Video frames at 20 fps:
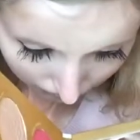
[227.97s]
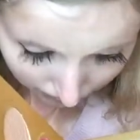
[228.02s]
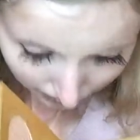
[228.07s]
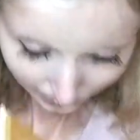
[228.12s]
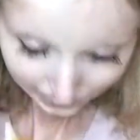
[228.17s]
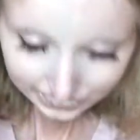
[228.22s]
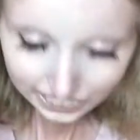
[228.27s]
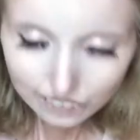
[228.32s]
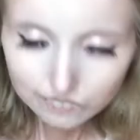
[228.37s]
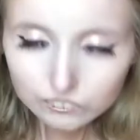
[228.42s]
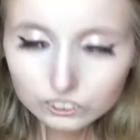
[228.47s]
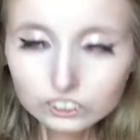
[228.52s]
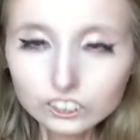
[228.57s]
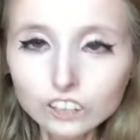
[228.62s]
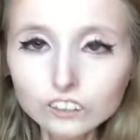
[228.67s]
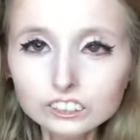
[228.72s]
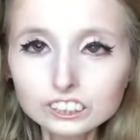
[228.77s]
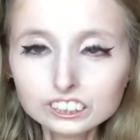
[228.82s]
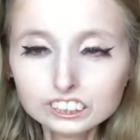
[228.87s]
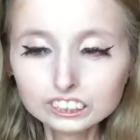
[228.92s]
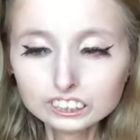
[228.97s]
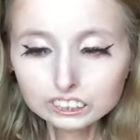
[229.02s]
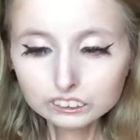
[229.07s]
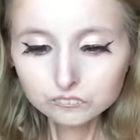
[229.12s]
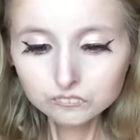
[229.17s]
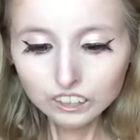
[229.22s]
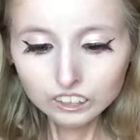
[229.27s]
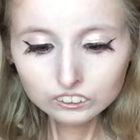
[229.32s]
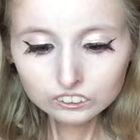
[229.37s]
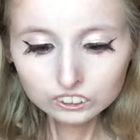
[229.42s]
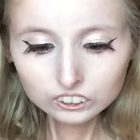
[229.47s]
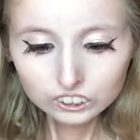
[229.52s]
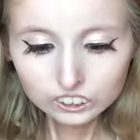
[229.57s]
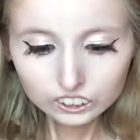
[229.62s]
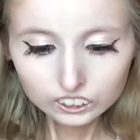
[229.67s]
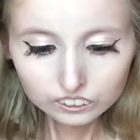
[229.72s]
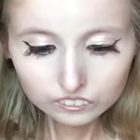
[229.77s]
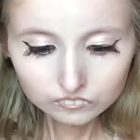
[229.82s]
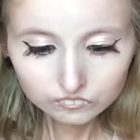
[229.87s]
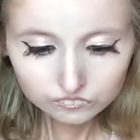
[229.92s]
I never noticed it smelled
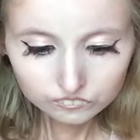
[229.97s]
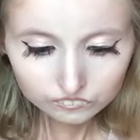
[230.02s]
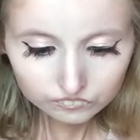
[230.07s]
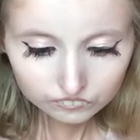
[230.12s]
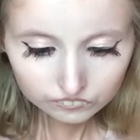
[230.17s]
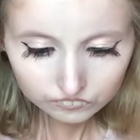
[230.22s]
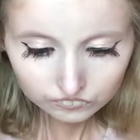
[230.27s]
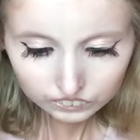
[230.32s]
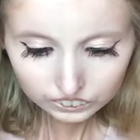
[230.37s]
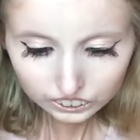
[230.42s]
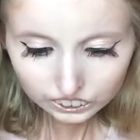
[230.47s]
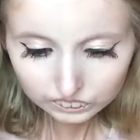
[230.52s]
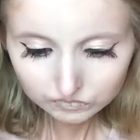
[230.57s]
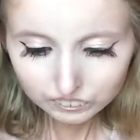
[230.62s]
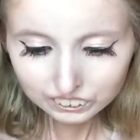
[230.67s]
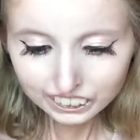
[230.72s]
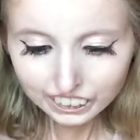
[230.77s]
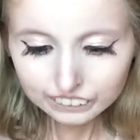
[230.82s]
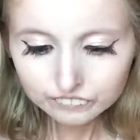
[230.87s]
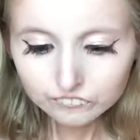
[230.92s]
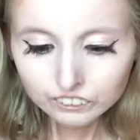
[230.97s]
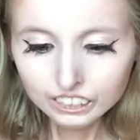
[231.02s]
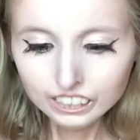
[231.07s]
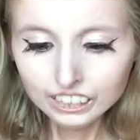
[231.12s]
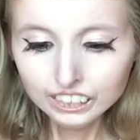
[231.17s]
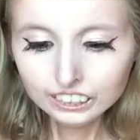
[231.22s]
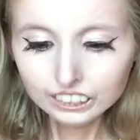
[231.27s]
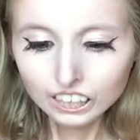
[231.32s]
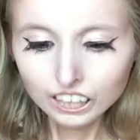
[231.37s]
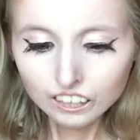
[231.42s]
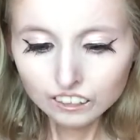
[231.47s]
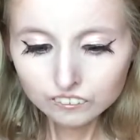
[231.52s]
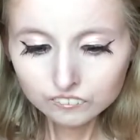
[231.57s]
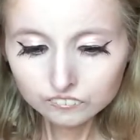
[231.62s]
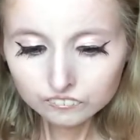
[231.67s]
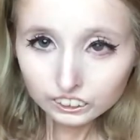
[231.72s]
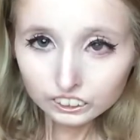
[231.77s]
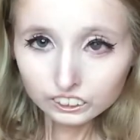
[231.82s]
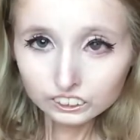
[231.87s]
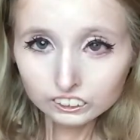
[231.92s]
good. It smells like vanilla.
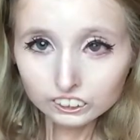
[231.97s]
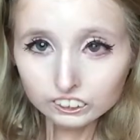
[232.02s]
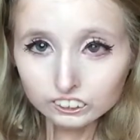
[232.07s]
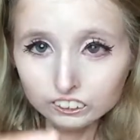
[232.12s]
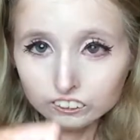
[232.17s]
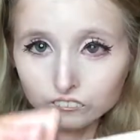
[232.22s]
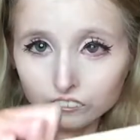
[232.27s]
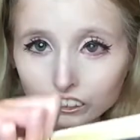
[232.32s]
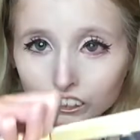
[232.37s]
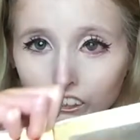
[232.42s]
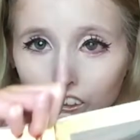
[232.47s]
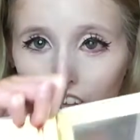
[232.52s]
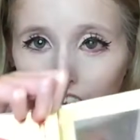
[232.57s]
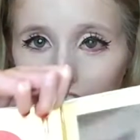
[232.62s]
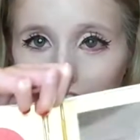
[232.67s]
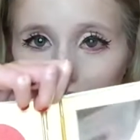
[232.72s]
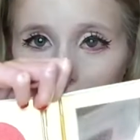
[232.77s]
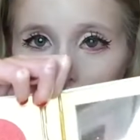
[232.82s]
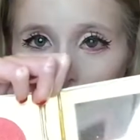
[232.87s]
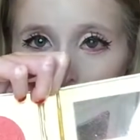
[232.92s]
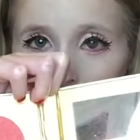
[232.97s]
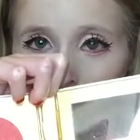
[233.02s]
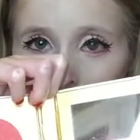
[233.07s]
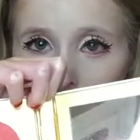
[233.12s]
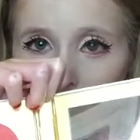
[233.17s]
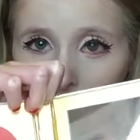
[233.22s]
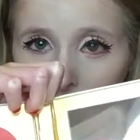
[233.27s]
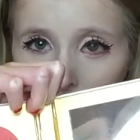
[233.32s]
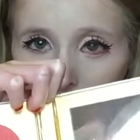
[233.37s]
This is what it looks like.